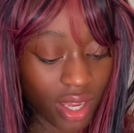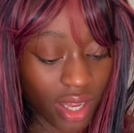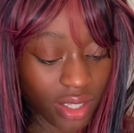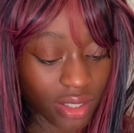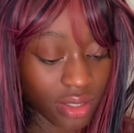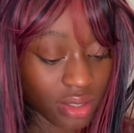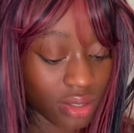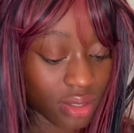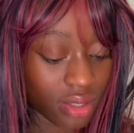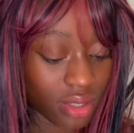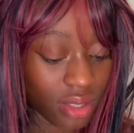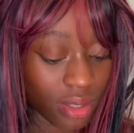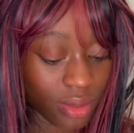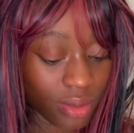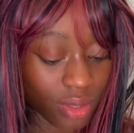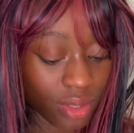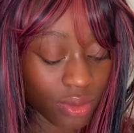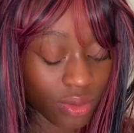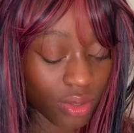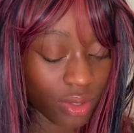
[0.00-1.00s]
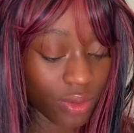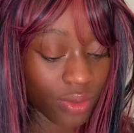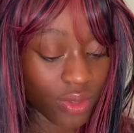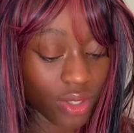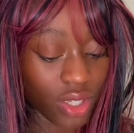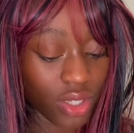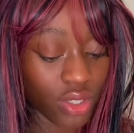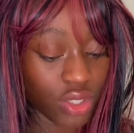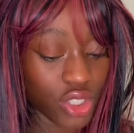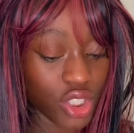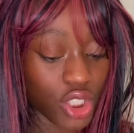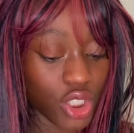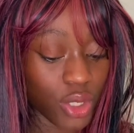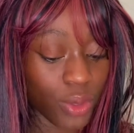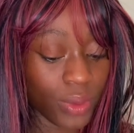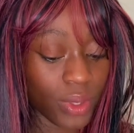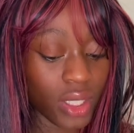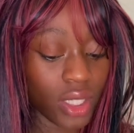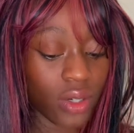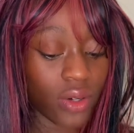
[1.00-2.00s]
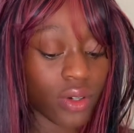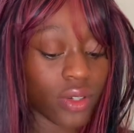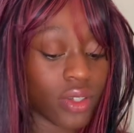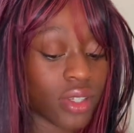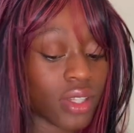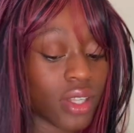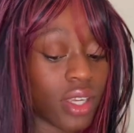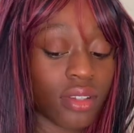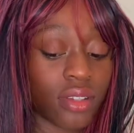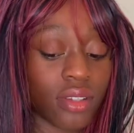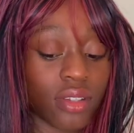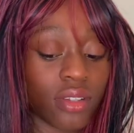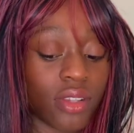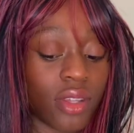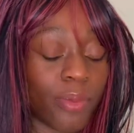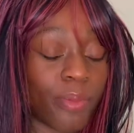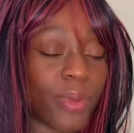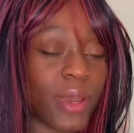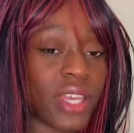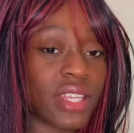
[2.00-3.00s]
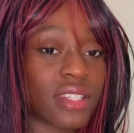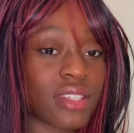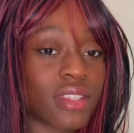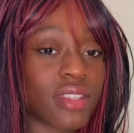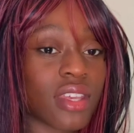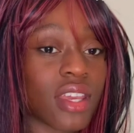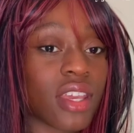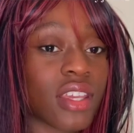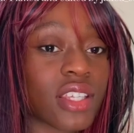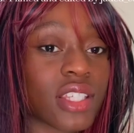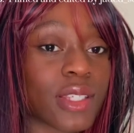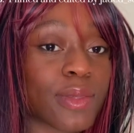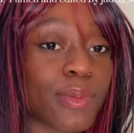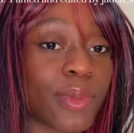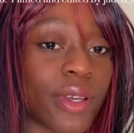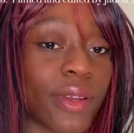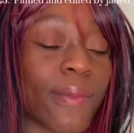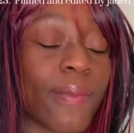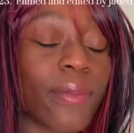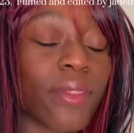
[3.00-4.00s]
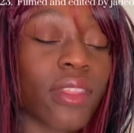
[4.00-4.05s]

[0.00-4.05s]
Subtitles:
and I don't know if they're gonna show it on the best things, but